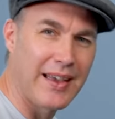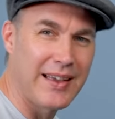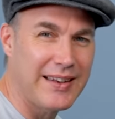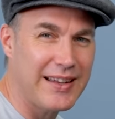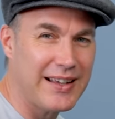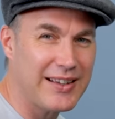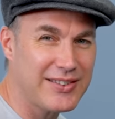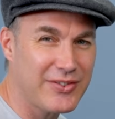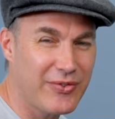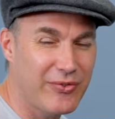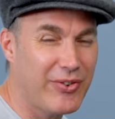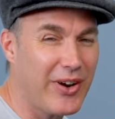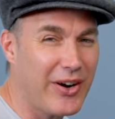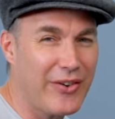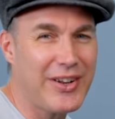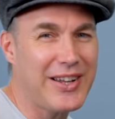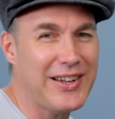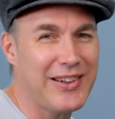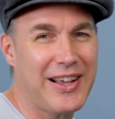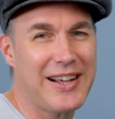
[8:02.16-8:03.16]
Now, it's
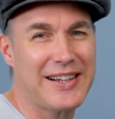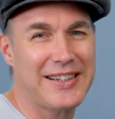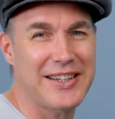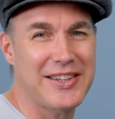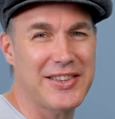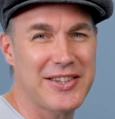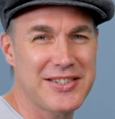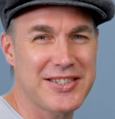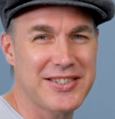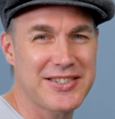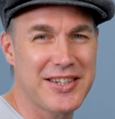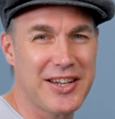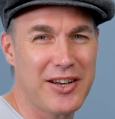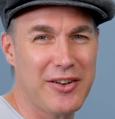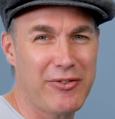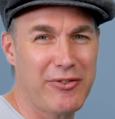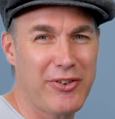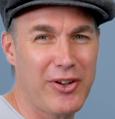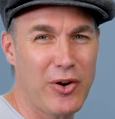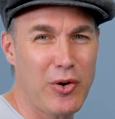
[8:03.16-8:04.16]
very likely this is going
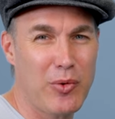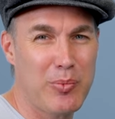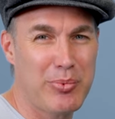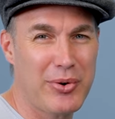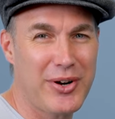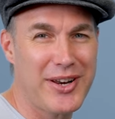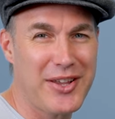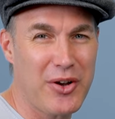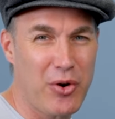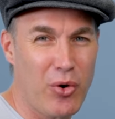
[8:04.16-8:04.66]
to feel pretty